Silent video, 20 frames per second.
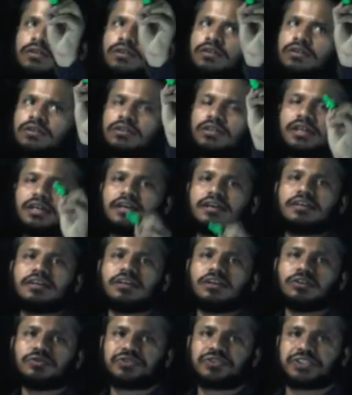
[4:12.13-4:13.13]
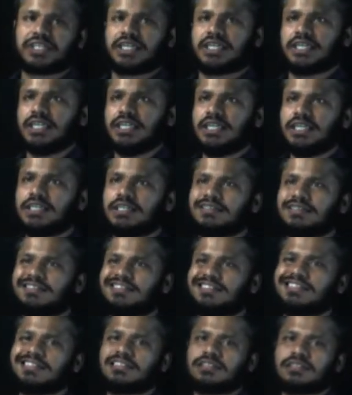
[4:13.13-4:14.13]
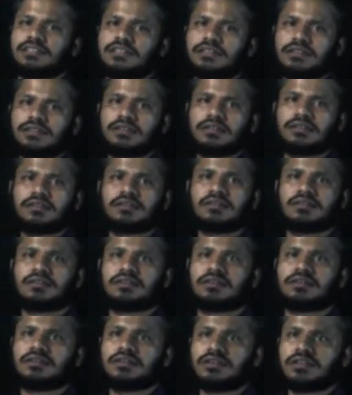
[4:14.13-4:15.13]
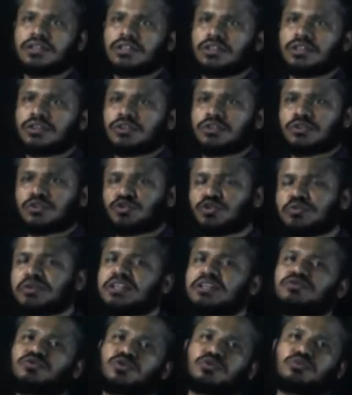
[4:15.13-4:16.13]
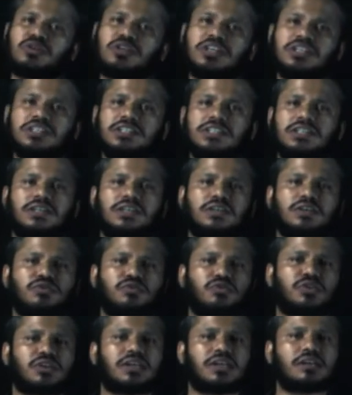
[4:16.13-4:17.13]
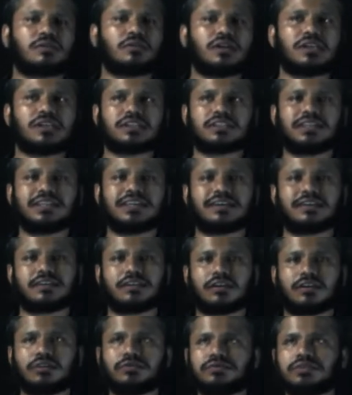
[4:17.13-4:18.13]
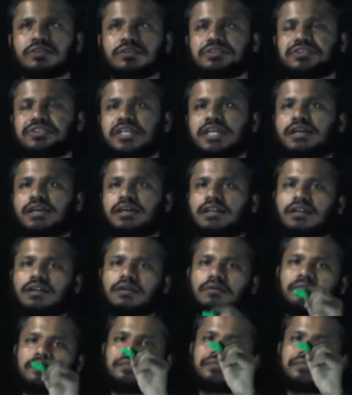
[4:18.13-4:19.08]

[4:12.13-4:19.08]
The area of triangle, there are so many formulas for calculating the area of triangle.